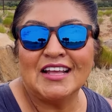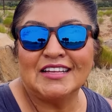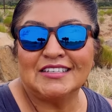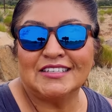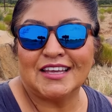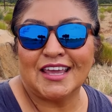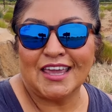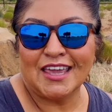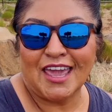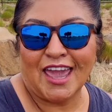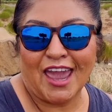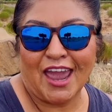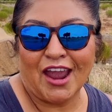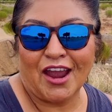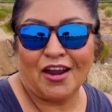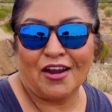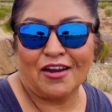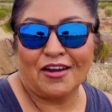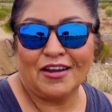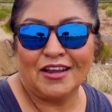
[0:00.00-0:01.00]
Take
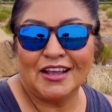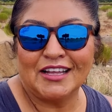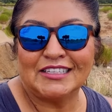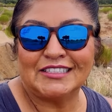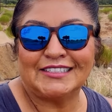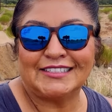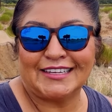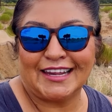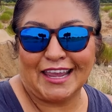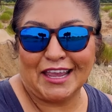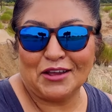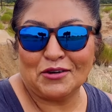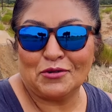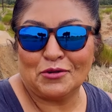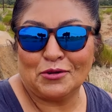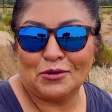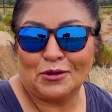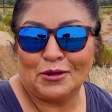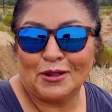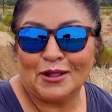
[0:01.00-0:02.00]
care, stay
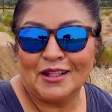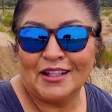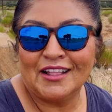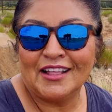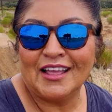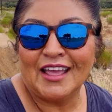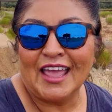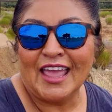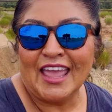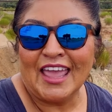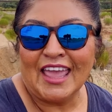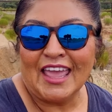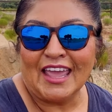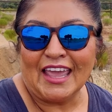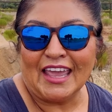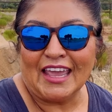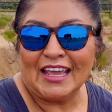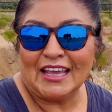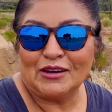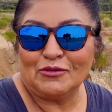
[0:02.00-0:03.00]
cool,
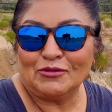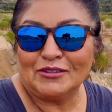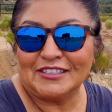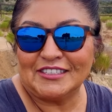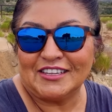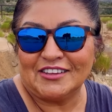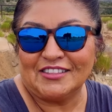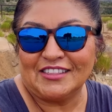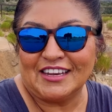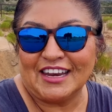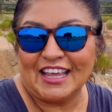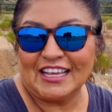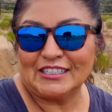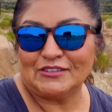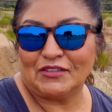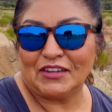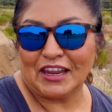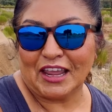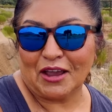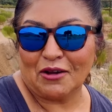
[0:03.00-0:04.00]
and we'll see you in the
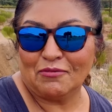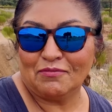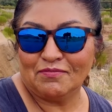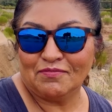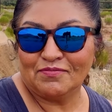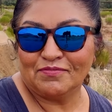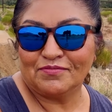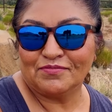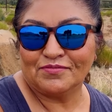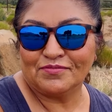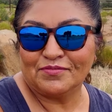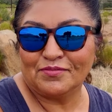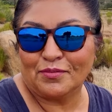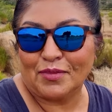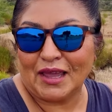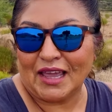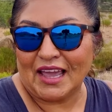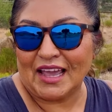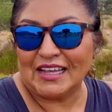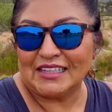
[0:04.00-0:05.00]
next video.
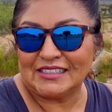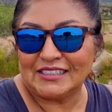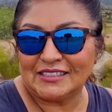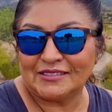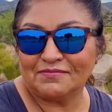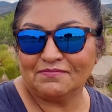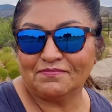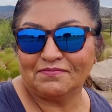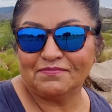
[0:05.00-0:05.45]
Bye, guys.